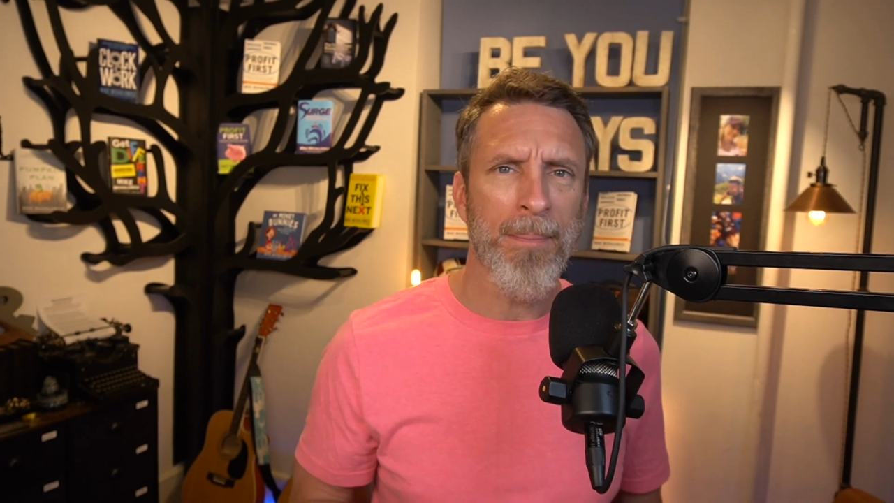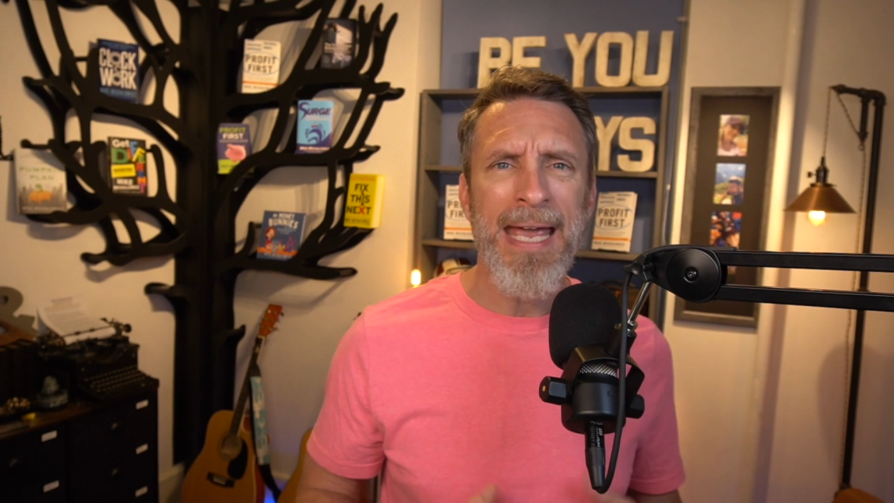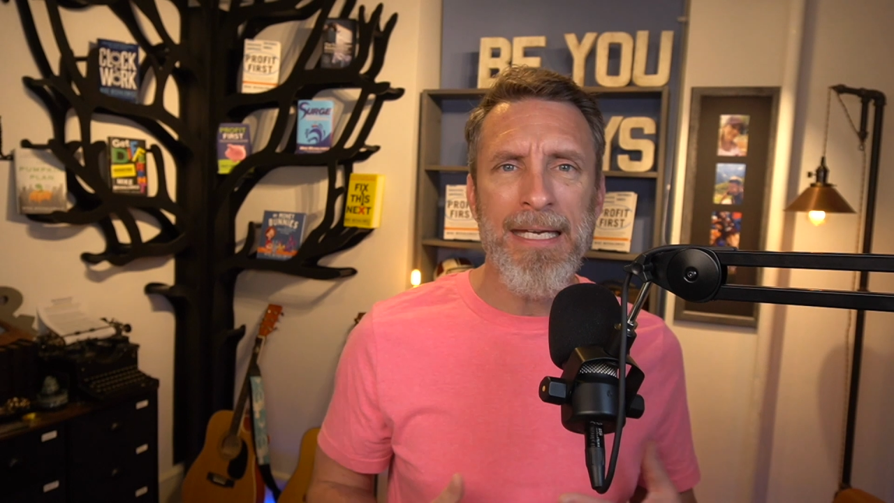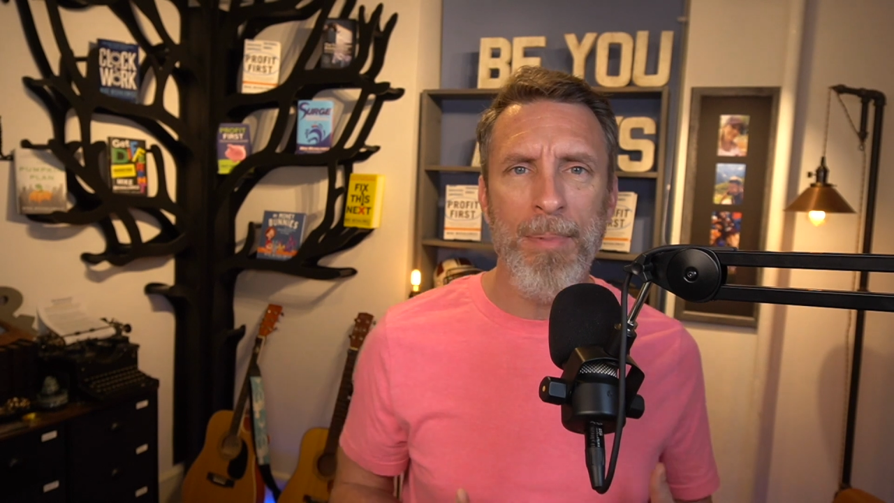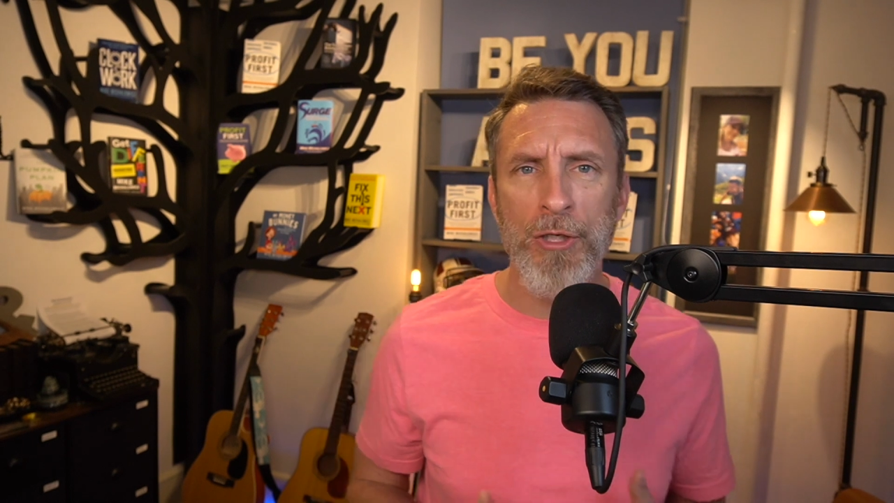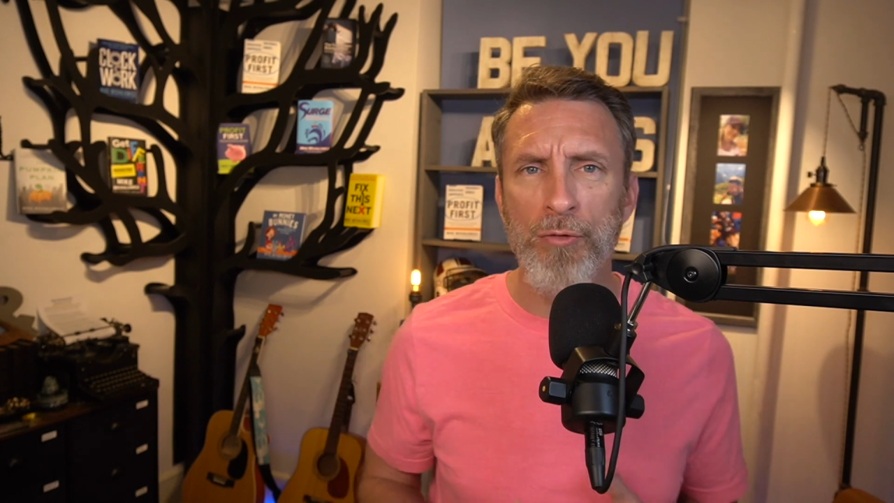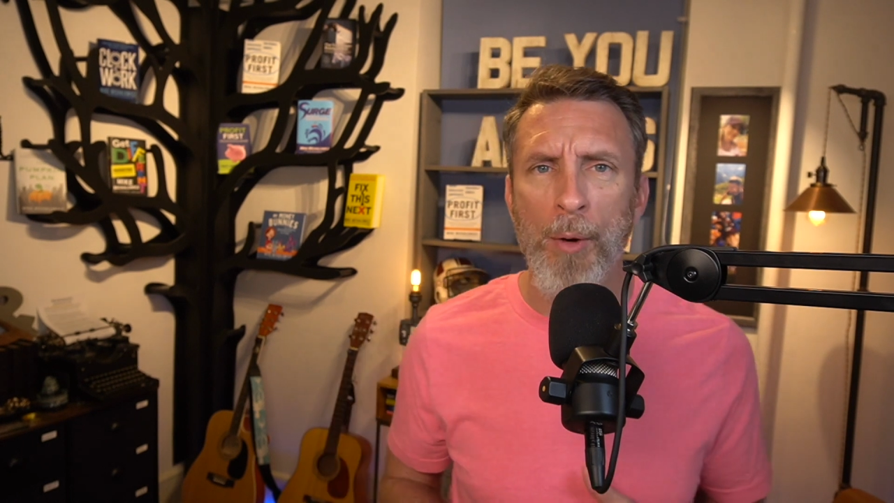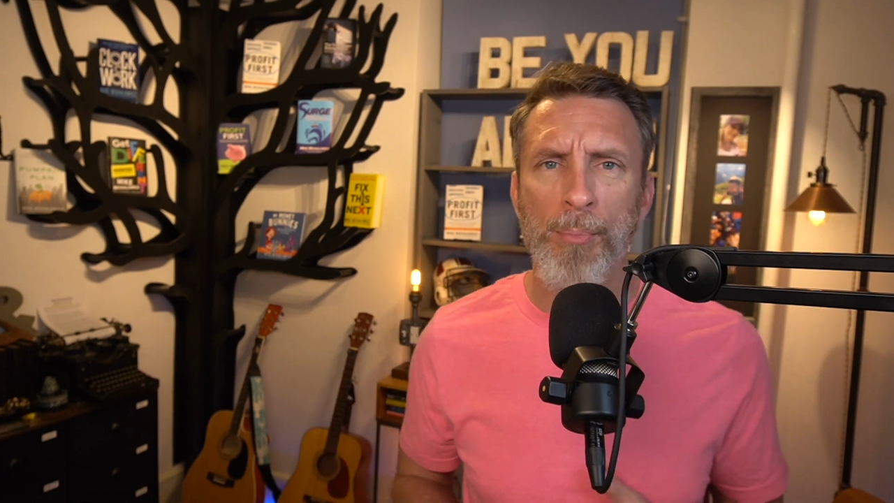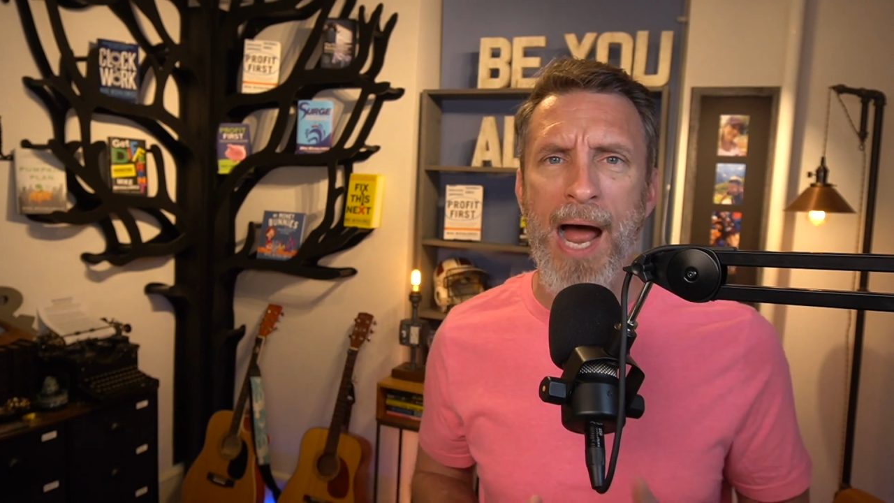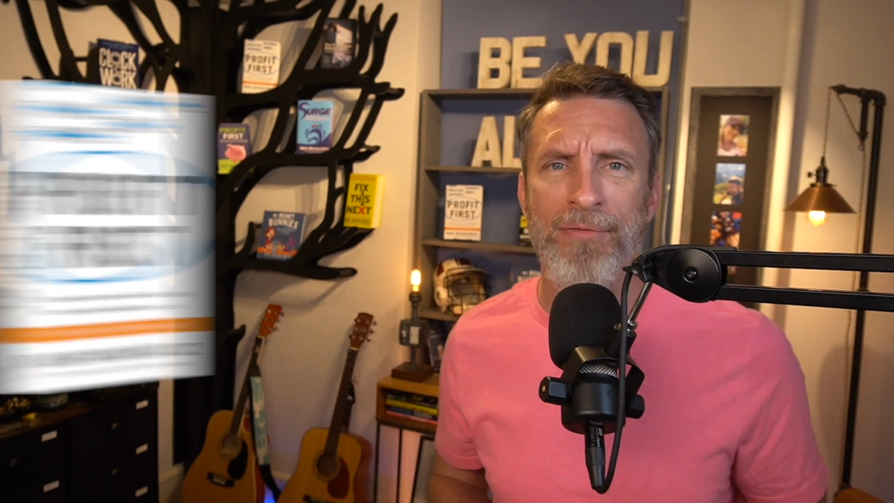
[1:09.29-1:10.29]
Mike, but you wrote
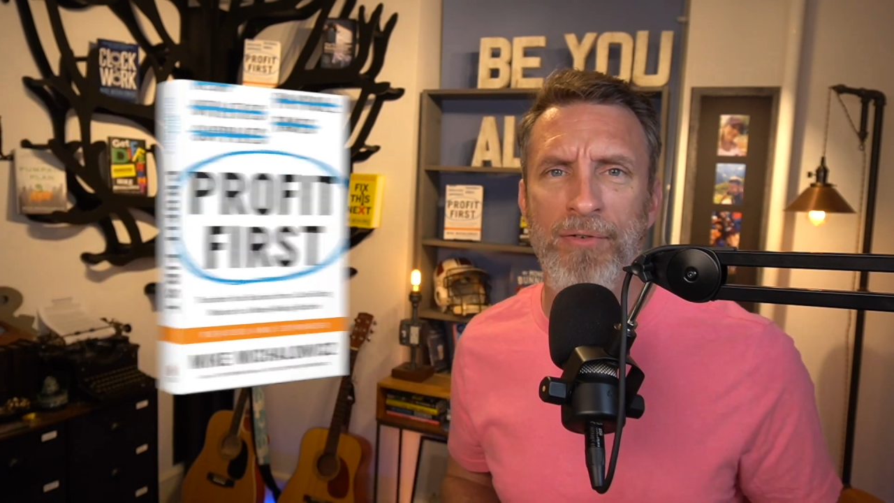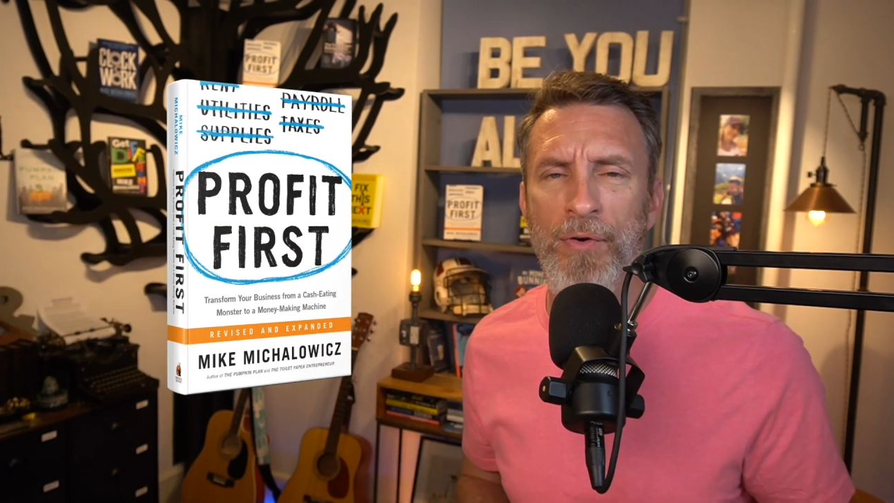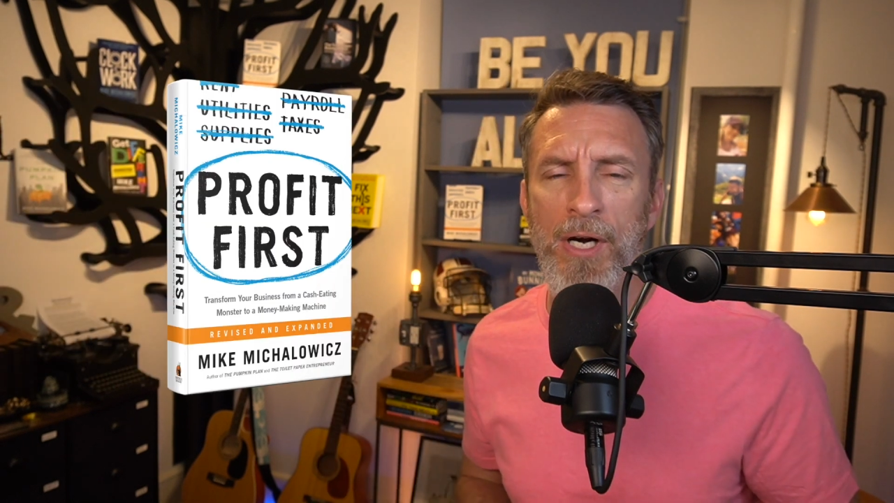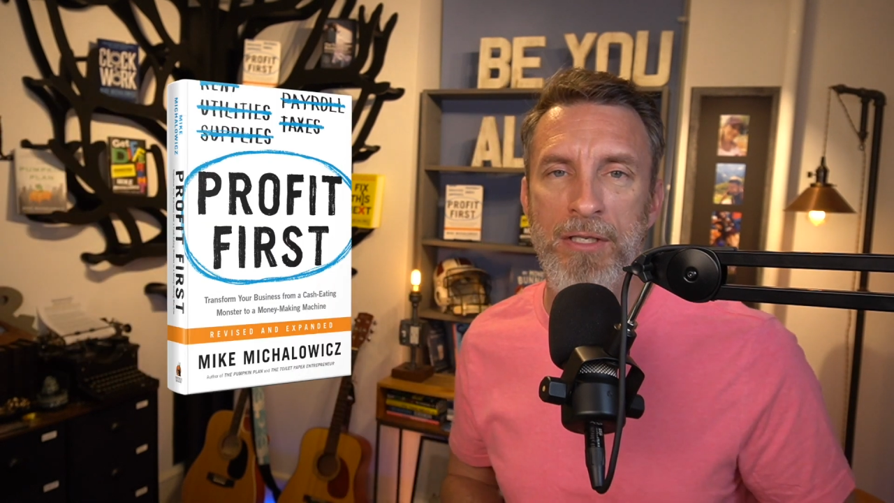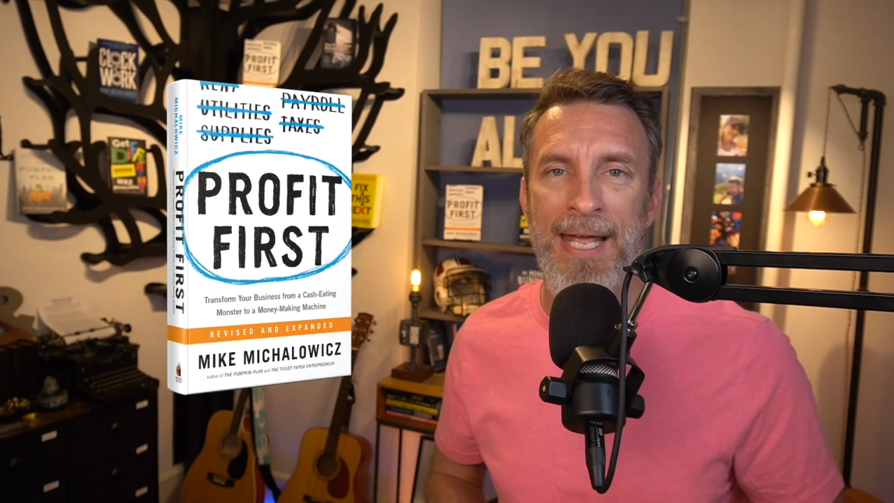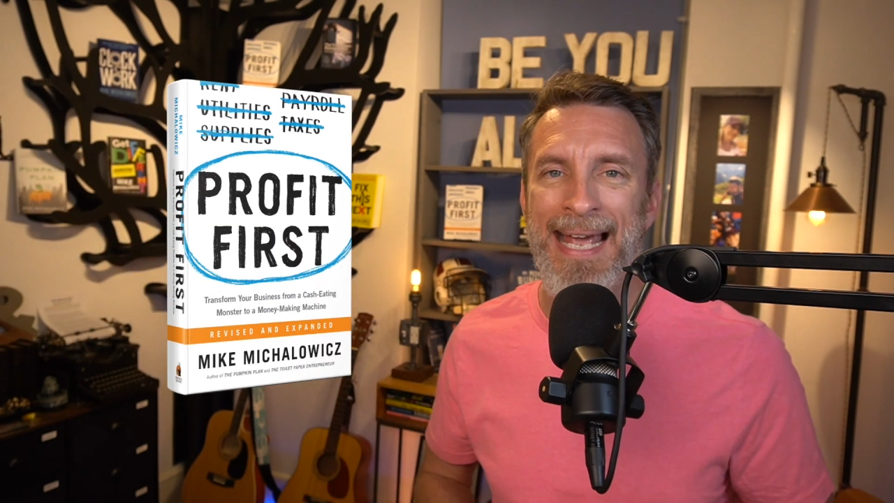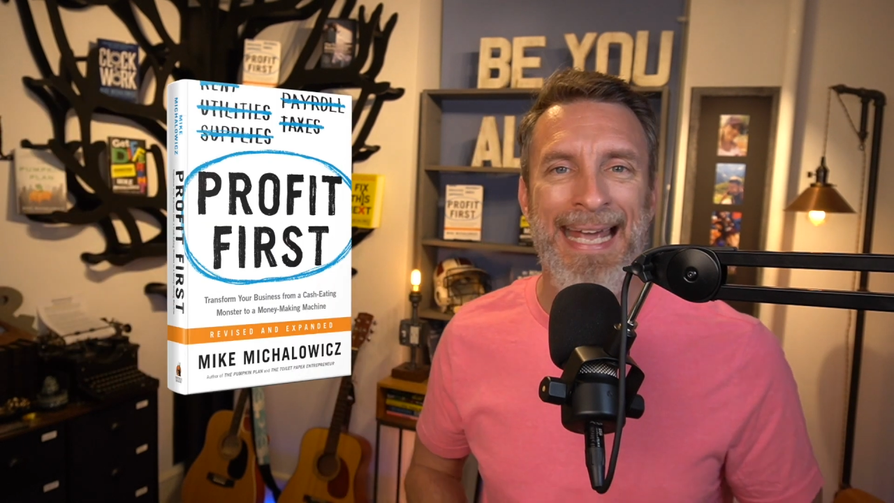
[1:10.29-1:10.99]
profit first.